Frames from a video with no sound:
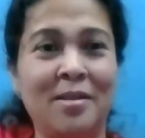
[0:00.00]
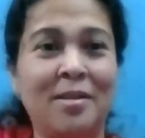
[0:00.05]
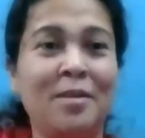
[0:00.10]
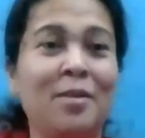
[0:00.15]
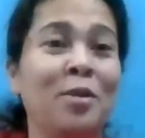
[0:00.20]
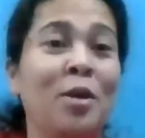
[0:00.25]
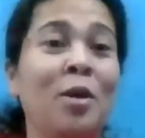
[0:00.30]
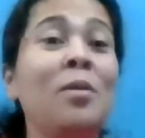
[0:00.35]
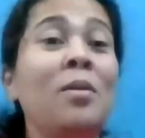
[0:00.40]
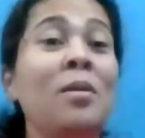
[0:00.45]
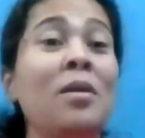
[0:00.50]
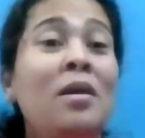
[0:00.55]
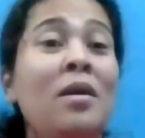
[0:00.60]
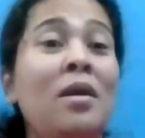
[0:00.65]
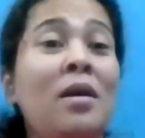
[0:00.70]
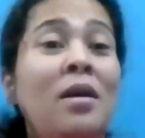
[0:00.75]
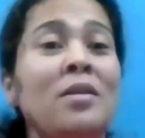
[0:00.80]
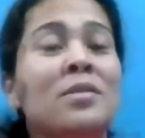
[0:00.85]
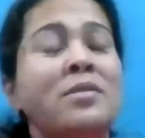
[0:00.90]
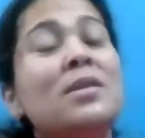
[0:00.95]
You know,
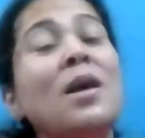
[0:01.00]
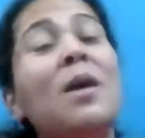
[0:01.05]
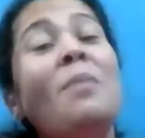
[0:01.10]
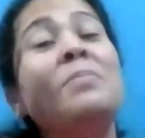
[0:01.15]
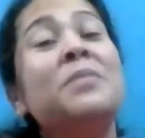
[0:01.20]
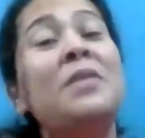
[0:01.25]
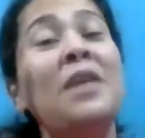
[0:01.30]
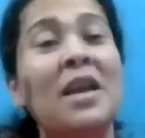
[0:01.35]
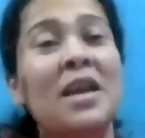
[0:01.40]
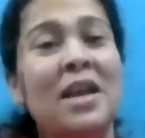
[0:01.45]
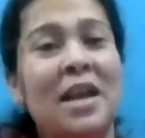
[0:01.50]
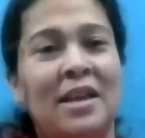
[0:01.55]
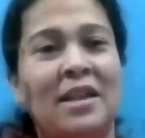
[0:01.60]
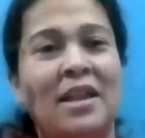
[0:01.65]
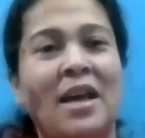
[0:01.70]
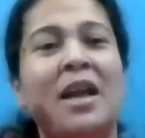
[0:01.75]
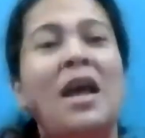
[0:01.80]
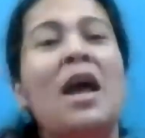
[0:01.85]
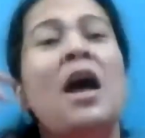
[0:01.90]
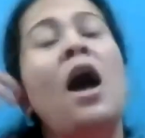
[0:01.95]
something like
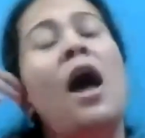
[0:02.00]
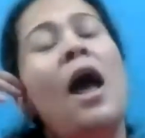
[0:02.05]
that.